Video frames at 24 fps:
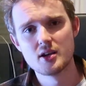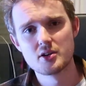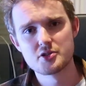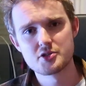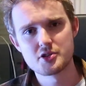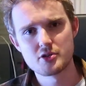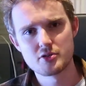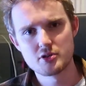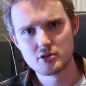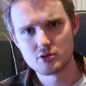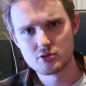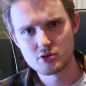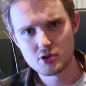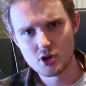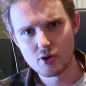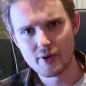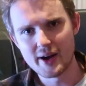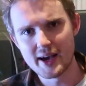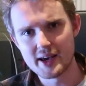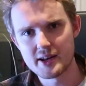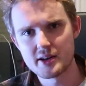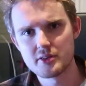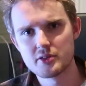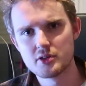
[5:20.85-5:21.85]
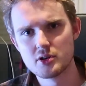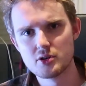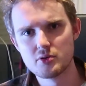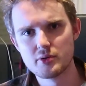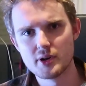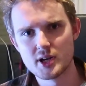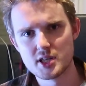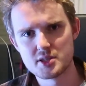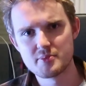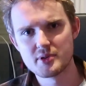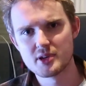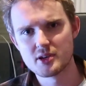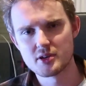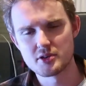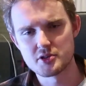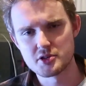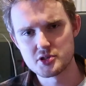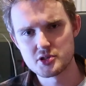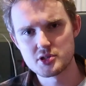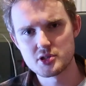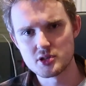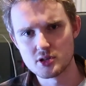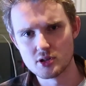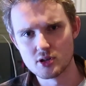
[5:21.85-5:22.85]
so you know, go ahead and do it
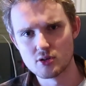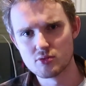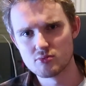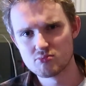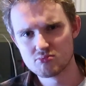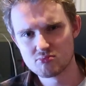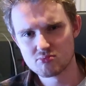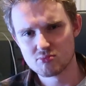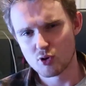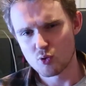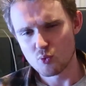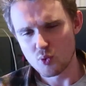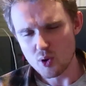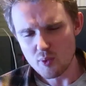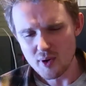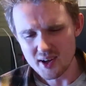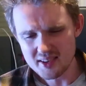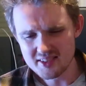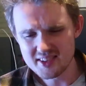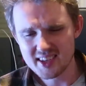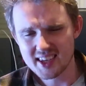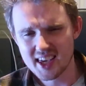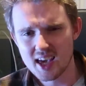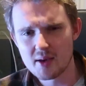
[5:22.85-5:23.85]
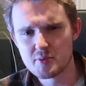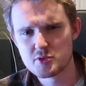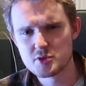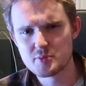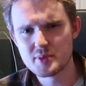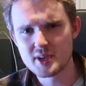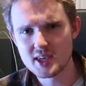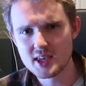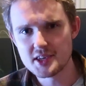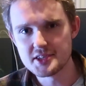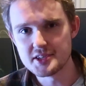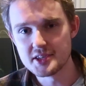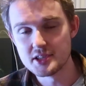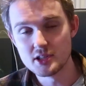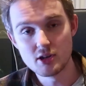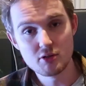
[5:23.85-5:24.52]
because, you know, we want the game to be easy.